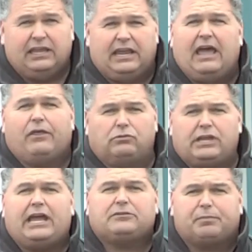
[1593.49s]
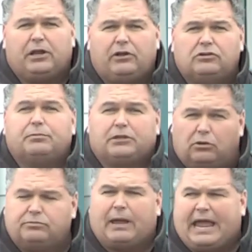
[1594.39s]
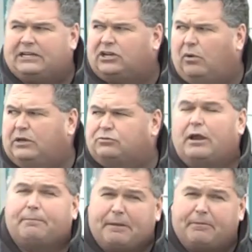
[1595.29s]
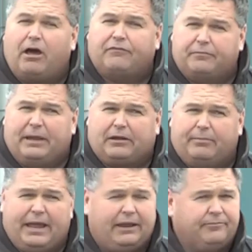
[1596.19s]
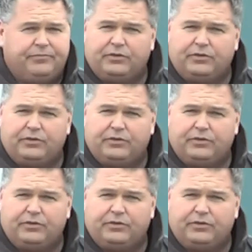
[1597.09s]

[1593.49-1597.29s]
Yeah, those ads produce, but those ads always run people off and make them mad.